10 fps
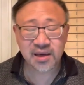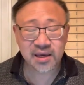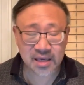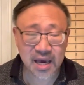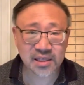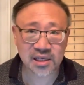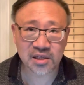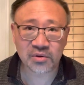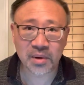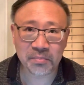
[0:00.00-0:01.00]
Yes, it's a
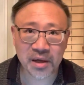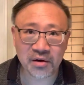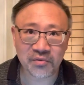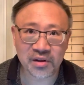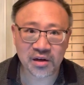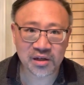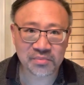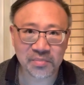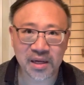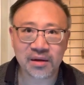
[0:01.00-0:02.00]
great better vintage,
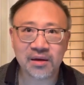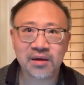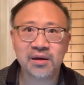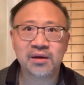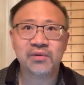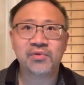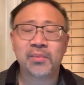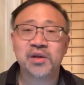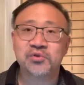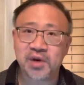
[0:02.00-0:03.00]
but from a
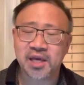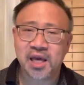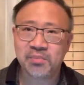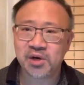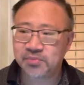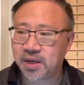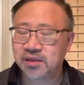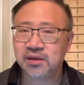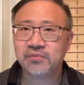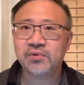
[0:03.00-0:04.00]
drinking
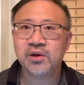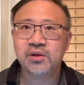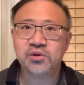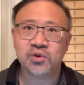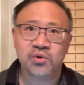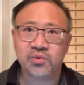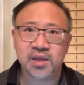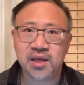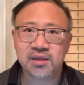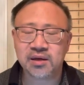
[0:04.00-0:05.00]
perspective, do you
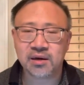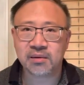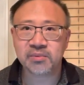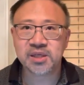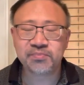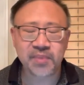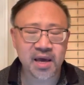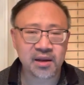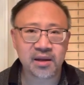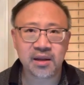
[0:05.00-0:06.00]
need to
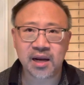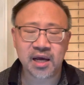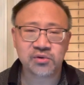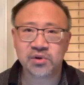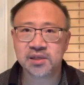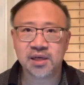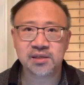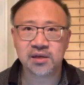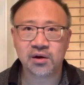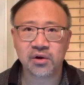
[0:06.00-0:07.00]
spend an extra
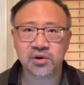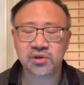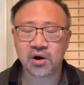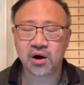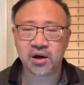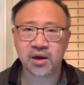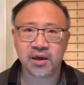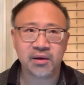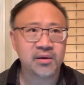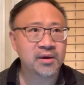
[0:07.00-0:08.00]
sixty dollars on a
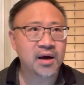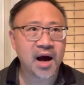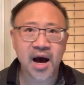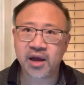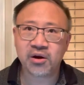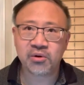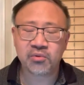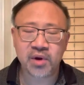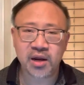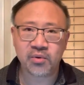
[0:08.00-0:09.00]
higher
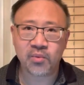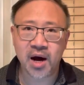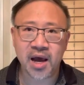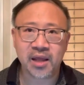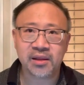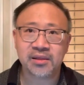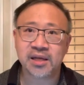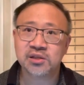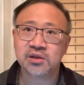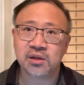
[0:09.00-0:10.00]
rated wine
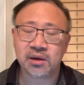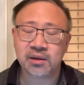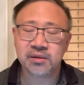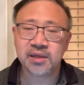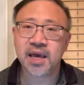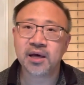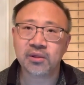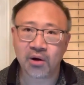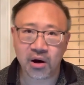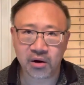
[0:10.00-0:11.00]
that's gonna take
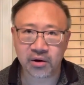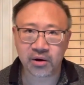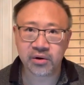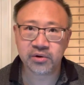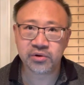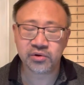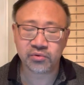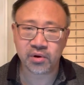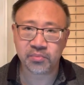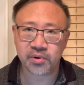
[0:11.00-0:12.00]
longer
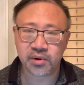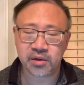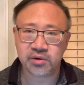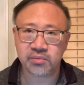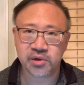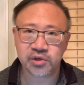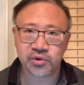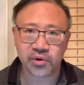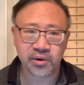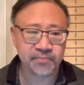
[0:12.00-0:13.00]
to uh, to mature?